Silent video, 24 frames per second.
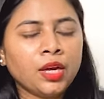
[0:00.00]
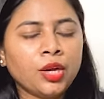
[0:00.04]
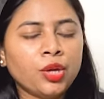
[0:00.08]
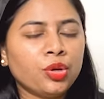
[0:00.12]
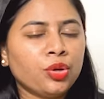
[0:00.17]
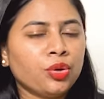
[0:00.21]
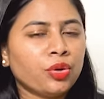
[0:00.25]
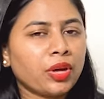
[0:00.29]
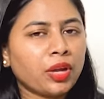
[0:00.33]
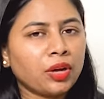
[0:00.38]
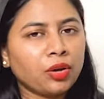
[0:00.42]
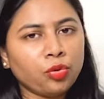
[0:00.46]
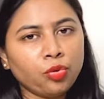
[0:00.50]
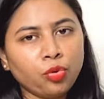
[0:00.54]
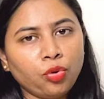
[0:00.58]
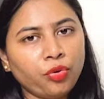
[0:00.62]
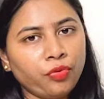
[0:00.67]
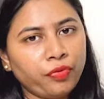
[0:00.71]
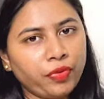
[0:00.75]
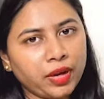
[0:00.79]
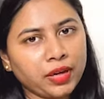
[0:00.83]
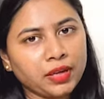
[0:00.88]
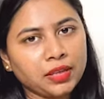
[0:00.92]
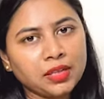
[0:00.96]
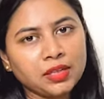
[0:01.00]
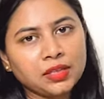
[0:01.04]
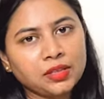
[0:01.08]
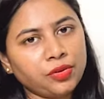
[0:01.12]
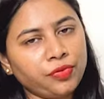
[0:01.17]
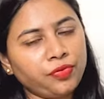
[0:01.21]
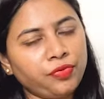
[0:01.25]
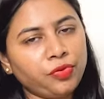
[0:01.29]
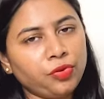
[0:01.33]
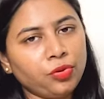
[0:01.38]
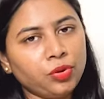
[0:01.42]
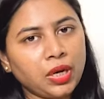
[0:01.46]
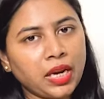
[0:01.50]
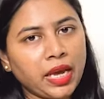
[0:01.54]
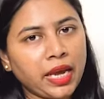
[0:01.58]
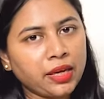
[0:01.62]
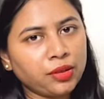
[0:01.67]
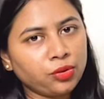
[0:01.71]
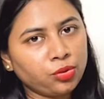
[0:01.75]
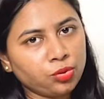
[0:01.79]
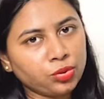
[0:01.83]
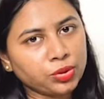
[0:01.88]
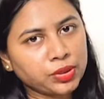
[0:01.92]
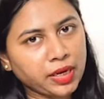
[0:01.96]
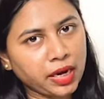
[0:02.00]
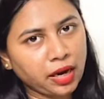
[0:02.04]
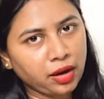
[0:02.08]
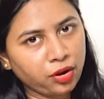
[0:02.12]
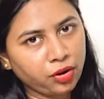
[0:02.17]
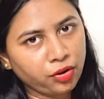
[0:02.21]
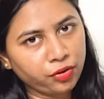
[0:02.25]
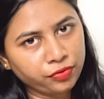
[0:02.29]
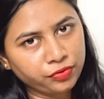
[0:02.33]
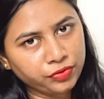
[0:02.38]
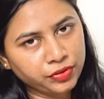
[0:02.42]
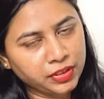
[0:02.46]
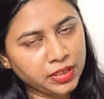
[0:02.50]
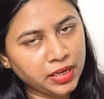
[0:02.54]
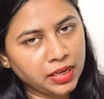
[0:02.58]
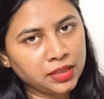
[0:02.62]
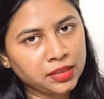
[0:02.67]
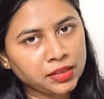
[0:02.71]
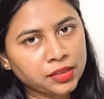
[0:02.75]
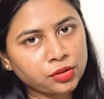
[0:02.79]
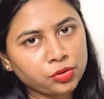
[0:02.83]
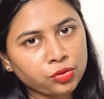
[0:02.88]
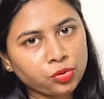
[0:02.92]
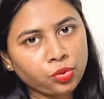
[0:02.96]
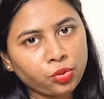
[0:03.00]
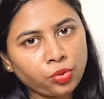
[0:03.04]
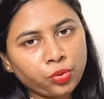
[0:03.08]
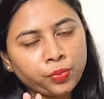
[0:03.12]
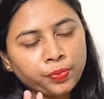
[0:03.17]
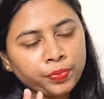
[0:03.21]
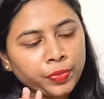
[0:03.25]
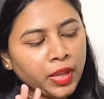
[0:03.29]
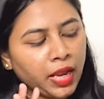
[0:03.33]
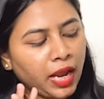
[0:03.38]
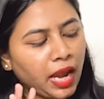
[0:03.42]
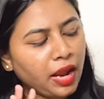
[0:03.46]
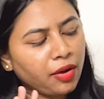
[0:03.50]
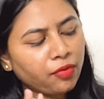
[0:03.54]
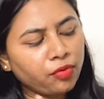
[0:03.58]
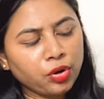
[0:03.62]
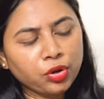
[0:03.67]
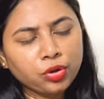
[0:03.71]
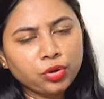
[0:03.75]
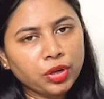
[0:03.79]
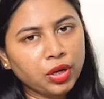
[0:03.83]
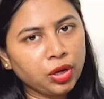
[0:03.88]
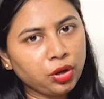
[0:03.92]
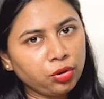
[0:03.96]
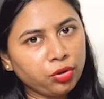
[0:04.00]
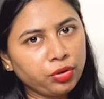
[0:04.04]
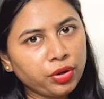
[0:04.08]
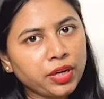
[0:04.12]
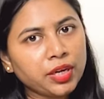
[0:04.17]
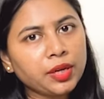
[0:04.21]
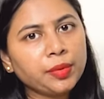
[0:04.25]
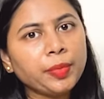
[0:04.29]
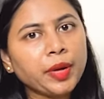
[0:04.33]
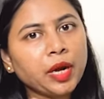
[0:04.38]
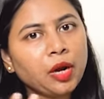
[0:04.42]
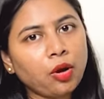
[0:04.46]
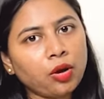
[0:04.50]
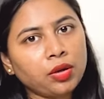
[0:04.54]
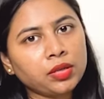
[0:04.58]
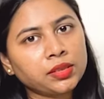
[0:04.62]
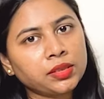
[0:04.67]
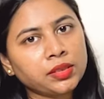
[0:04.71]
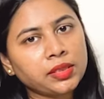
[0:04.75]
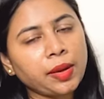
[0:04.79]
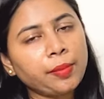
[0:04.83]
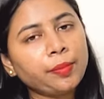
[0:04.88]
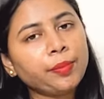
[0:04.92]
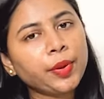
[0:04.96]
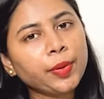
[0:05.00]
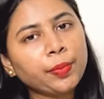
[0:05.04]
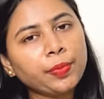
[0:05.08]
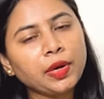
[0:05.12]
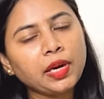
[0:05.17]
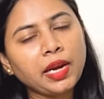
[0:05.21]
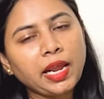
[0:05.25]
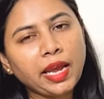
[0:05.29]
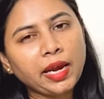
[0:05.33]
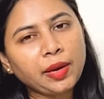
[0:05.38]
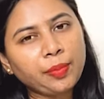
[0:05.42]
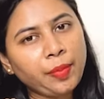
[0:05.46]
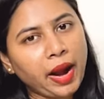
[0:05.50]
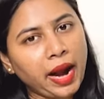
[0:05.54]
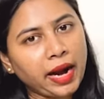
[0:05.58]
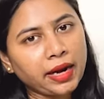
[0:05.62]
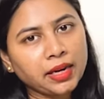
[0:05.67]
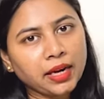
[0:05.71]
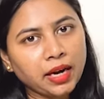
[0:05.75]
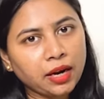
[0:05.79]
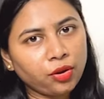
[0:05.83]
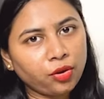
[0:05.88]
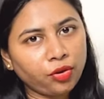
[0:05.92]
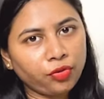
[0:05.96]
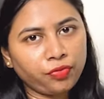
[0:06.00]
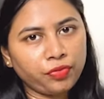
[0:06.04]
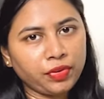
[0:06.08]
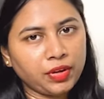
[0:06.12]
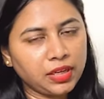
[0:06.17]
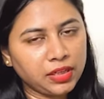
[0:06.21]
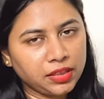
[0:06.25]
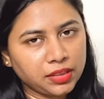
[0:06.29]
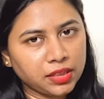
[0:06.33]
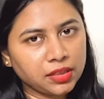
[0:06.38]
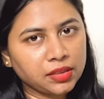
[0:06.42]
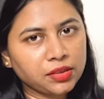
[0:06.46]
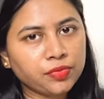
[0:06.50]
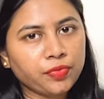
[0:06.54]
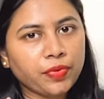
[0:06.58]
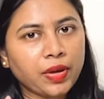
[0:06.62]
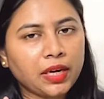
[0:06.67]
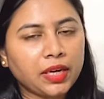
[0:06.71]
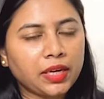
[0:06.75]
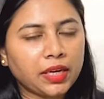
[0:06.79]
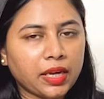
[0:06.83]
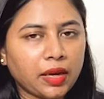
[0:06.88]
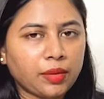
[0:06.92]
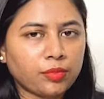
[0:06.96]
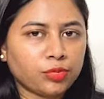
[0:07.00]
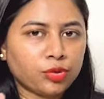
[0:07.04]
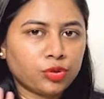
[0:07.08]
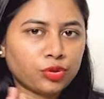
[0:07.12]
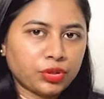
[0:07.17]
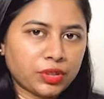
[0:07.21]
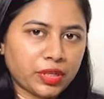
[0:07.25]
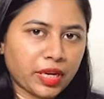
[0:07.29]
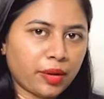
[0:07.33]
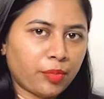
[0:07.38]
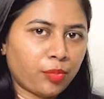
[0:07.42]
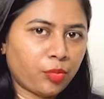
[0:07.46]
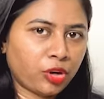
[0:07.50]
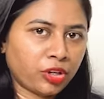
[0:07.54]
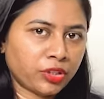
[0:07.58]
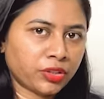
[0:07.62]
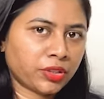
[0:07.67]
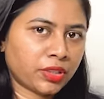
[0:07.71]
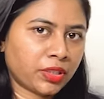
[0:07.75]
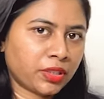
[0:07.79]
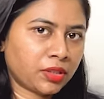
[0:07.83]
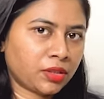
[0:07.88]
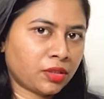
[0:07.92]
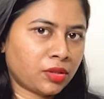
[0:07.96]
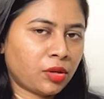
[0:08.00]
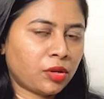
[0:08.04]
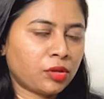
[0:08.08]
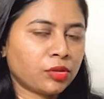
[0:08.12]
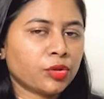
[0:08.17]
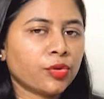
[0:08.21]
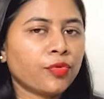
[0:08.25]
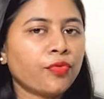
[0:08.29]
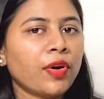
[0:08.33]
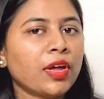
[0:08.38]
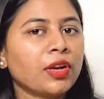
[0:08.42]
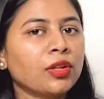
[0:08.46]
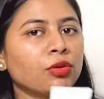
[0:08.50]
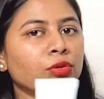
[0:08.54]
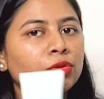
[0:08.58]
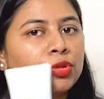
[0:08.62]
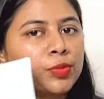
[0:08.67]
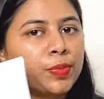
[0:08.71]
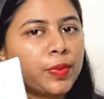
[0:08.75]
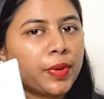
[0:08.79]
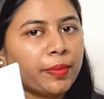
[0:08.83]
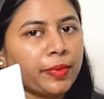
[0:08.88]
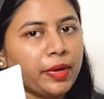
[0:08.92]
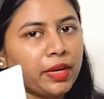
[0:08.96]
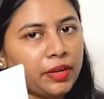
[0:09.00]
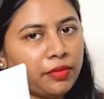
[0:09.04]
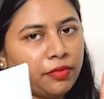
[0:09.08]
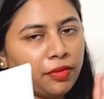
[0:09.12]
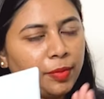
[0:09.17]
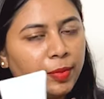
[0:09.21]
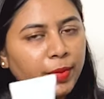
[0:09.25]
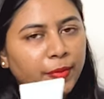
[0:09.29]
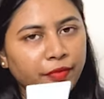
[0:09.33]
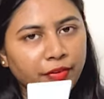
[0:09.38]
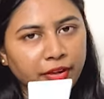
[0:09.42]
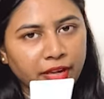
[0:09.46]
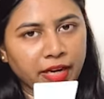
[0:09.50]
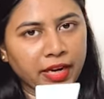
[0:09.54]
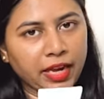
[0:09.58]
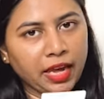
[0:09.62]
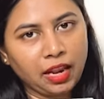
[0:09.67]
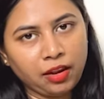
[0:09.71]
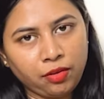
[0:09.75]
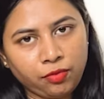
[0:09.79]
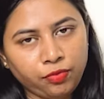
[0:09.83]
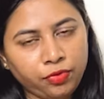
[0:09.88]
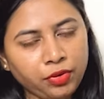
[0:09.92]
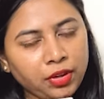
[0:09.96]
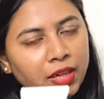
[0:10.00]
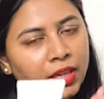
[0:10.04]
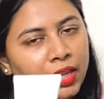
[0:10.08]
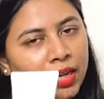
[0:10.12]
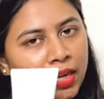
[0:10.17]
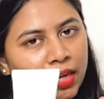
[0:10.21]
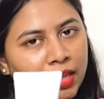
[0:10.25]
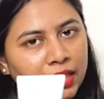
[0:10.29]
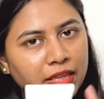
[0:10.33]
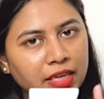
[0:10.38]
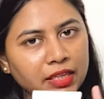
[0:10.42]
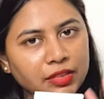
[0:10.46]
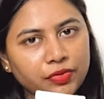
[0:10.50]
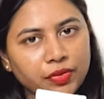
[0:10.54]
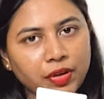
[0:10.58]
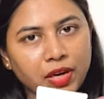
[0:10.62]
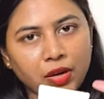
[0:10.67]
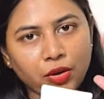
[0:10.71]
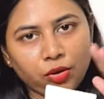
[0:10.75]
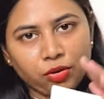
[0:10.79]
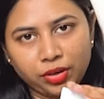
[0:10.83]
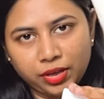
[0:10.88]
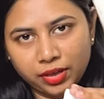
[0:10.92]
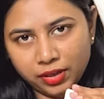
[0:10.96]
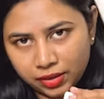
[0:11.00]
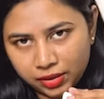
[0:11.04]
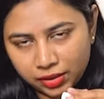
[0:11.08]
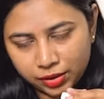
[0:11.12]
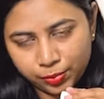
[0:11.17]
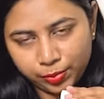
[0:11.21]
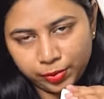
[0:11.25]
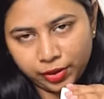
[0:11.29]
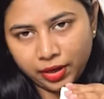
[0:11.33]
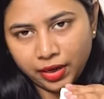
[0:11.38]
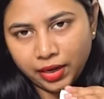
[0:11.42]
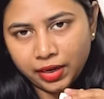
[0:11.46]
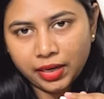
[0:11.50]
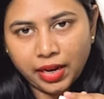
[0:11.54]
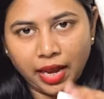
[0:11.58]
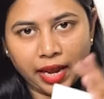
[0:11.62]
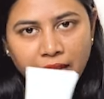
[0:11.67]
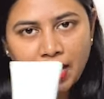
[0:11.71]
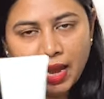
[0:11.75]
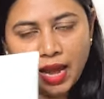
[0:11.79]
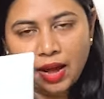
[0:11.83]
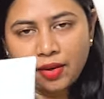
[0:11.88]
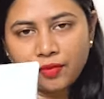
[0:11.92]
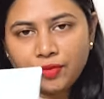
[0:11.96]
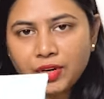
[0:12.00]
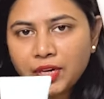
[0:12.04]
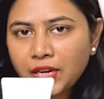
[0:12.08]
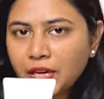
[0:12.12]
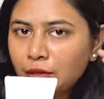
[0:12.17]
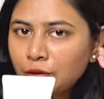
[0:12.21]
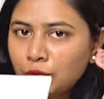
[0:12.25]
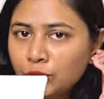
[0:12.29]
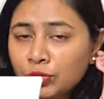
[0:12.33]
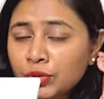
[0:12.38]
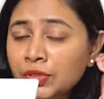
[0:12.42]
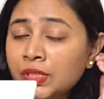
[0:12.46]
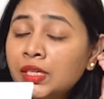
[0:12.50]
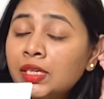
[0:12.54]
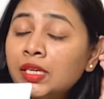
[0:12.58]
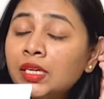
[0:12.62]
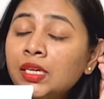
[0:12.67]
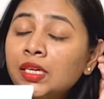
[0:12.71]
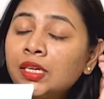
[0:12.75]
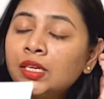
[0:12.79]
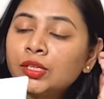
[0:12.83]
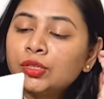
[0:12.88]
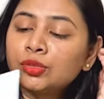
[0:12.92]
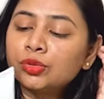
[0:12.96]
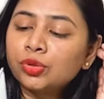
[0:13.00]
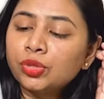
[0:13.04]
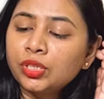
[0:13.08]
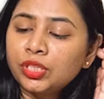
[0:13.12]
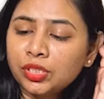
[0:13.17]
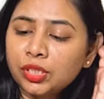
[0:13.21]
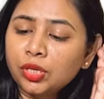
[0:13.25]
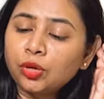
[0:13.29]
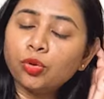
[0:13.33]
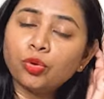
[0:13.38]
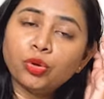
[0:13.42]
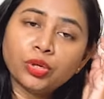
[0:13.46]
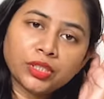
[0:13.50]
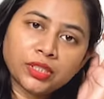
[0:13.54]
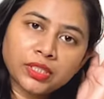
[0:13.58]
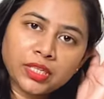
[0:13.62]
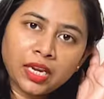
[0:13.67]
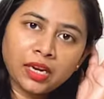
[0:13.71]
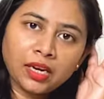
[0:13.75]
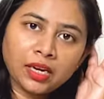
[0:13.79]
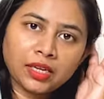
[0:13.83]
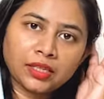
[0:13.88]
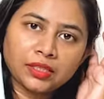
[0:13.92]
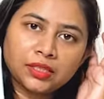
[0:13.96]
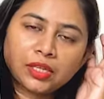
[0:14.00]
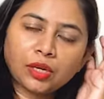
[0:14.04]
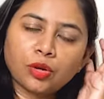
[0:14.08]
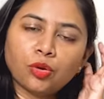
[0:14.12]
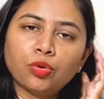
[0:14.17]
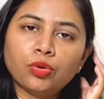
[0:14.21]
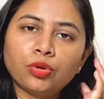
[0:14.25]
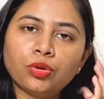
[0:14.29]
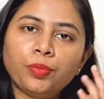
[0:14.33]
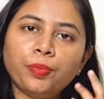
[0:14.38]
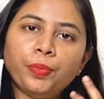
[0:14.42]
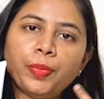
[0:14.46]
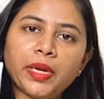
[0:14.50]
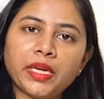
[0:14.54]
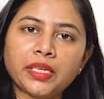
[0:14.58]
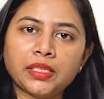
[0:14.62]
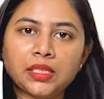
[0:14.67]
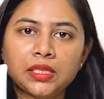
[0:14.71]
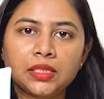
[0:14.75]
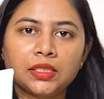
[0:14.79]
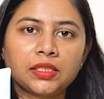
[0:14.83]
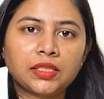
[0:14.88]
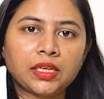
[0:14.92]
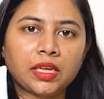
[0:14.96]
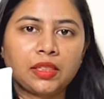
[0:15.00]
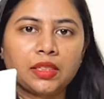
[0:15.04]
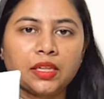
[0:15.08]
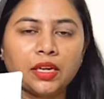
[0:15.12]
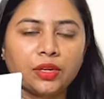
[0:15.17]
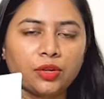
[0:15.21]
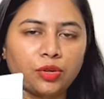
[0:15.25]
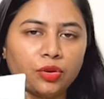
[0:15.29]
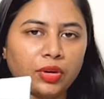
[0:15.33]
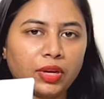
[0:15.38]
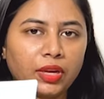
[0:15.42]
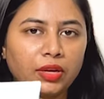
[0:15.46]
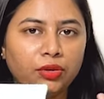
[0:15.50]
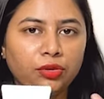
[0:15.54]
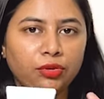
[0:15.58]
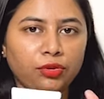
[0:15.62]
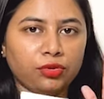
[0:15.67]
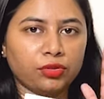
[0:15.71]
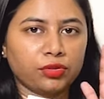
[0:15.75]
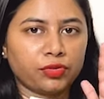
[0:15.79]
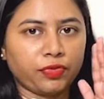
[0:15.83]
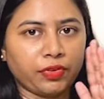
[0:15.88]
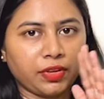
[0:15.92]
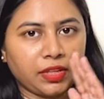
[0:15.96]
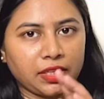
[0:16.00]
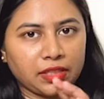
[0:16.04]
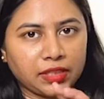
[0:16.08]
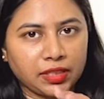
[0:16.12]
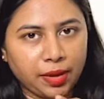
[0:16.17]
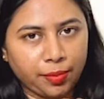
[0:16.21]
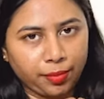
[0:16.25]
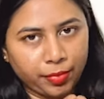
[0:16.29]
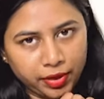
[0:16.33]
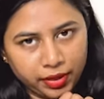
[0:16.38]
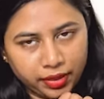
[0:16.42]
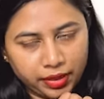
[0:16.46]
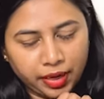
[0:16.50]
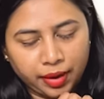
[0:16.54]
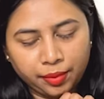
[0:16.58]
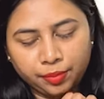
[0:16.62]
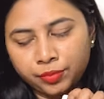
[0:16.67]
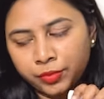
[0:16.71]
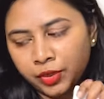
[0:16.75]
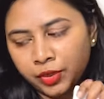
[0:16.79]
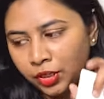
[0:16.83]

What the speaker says: You can go for this if you like those kind of gels. So I want to include it because some people like matte kind of finishes when it comes to gel moisturizers also. For those people, it will be very helpful. That's why I included this product. I have it. I use it. So it's a good gel. It's a good basic gel that you can use for the summertime.